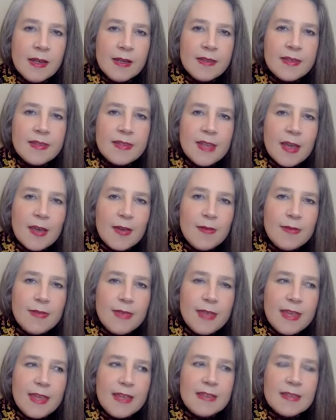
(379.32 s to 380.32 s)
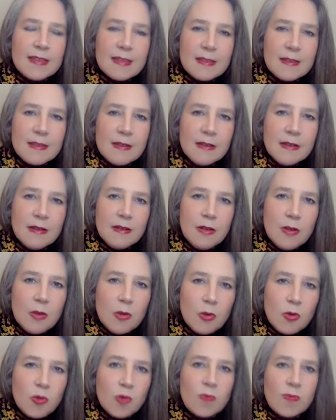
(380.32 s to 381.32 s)
So these
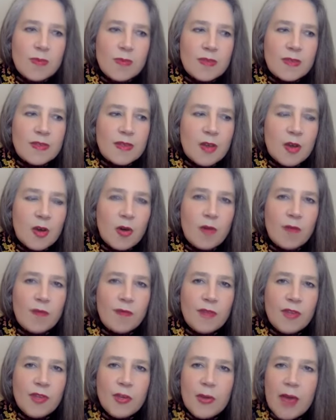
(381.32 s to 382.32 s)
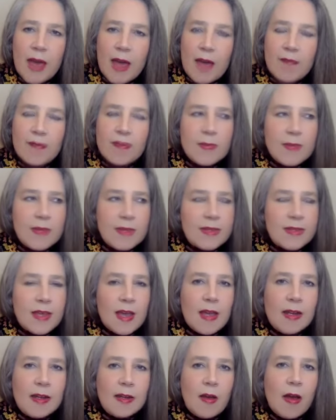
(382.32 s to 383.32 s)
norms of you have to be a
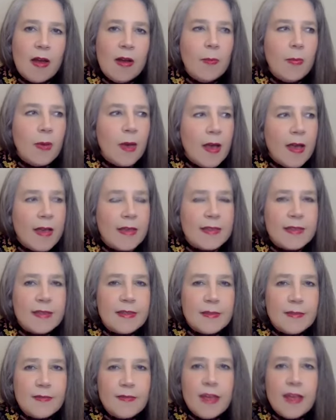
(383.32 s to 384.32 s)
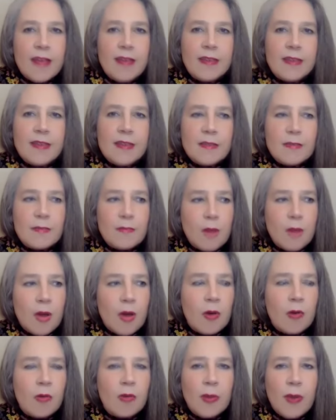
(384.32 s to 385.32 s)
certain kind of person to fit into this
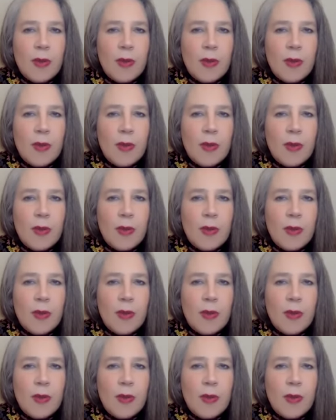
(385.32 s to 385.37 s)
role,